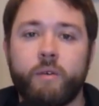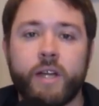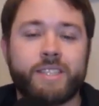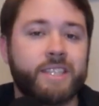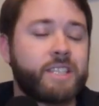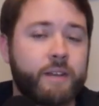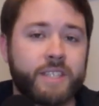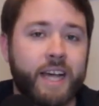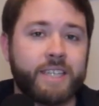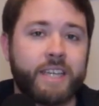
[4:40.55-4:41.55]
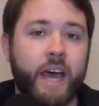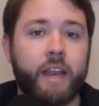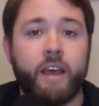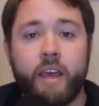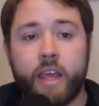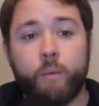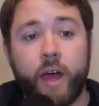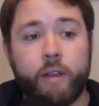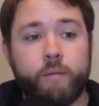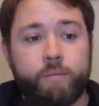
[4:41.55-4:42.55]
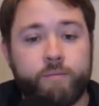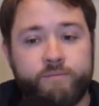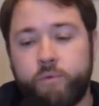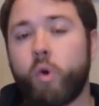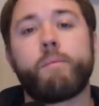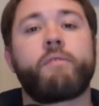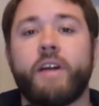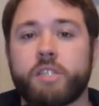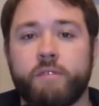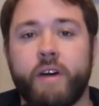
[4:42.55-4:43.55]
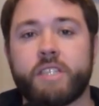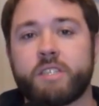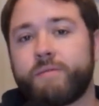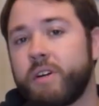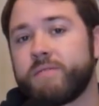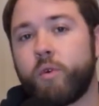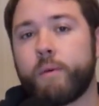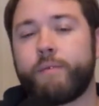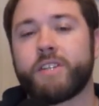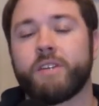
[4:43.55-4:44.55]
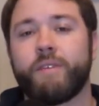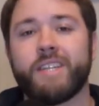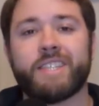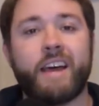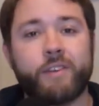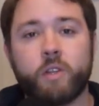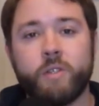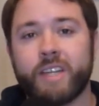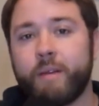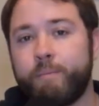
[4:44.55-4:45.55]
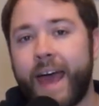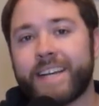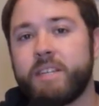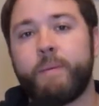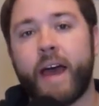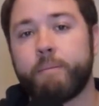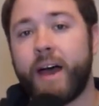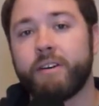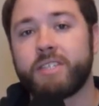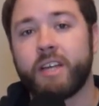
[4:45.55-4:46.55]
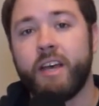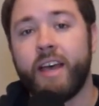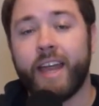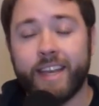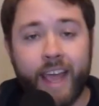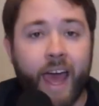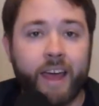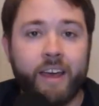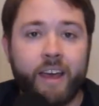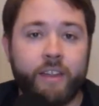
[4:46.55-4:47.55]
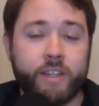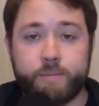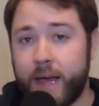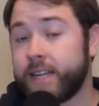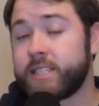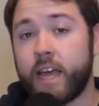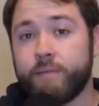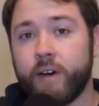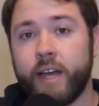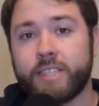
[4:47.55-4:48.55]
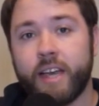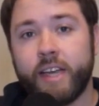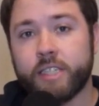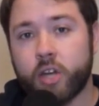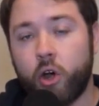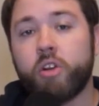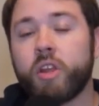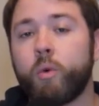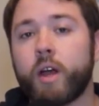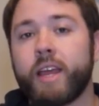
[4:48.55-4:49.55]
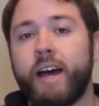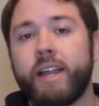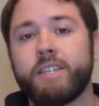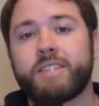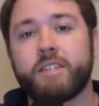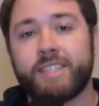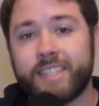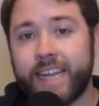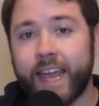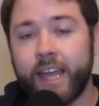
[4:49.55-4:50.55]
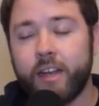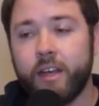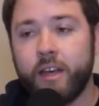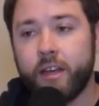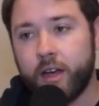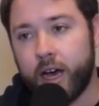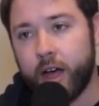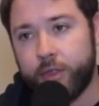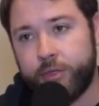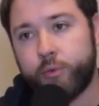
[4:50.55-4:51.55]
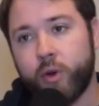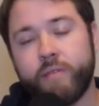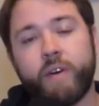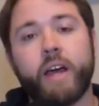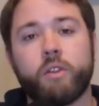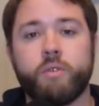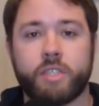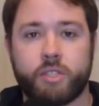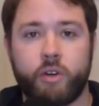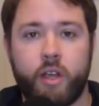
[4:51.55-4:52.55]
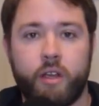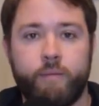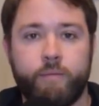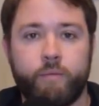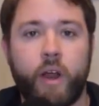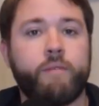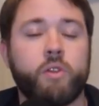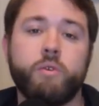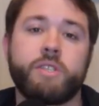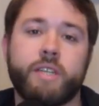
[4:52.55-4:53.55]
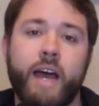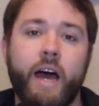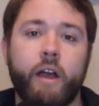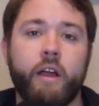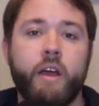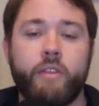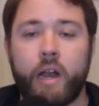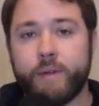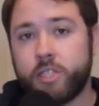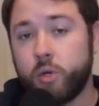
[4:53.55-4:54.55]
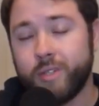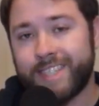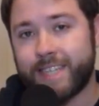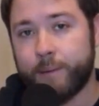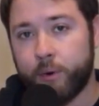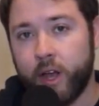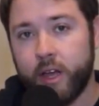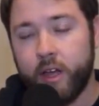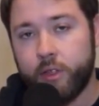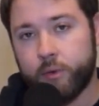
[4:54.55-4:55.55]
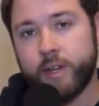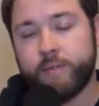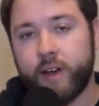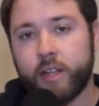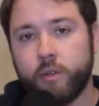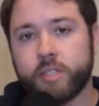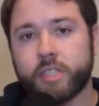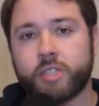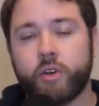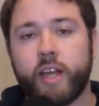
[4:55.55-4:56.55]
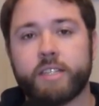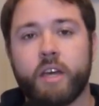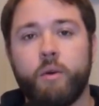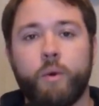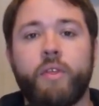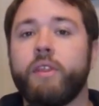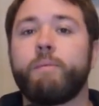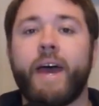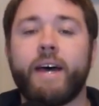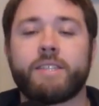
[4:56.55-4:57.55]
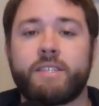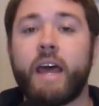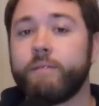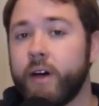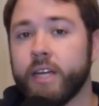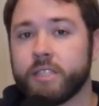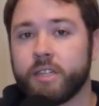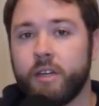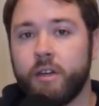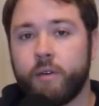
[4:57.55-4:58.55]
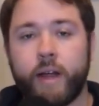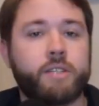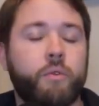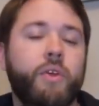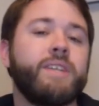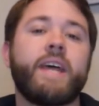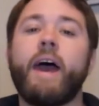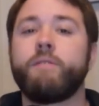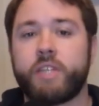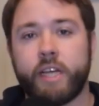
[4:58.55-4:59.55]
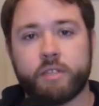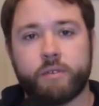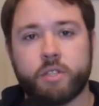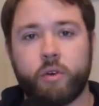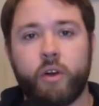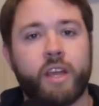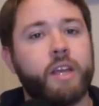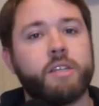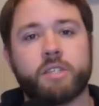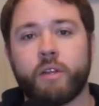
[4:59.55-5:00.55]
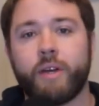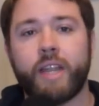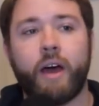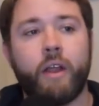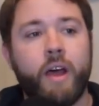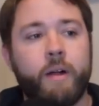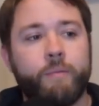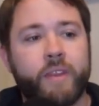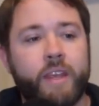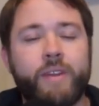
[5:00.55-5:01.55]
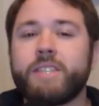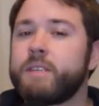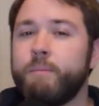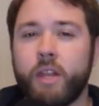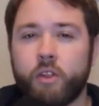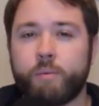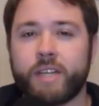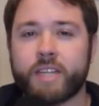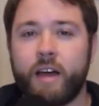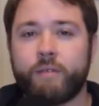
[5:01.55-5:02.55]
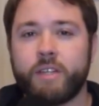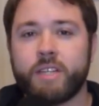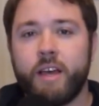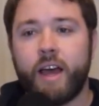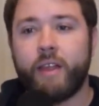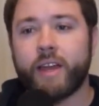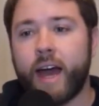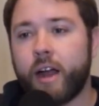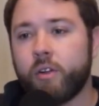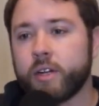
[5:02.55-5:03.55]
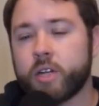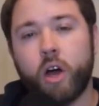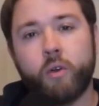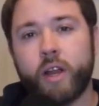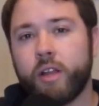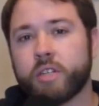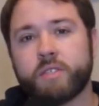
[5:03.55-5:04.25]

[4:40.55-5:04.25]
right? 6 out of his last 10. He went 40 professional fights, his first 40 professional fights, never losing back-to-back bouts. And yet, in these past 10 fights, he is currently working on his second 3-fight losing streak. Right? If he loses to Conor, that'll be 2 separate 3-fight losing streaks within the past 10 fights. right? So things have changed for Cerrone. He is slowing down. Even his demeanor in the press conference, I think Conor looks hungry. He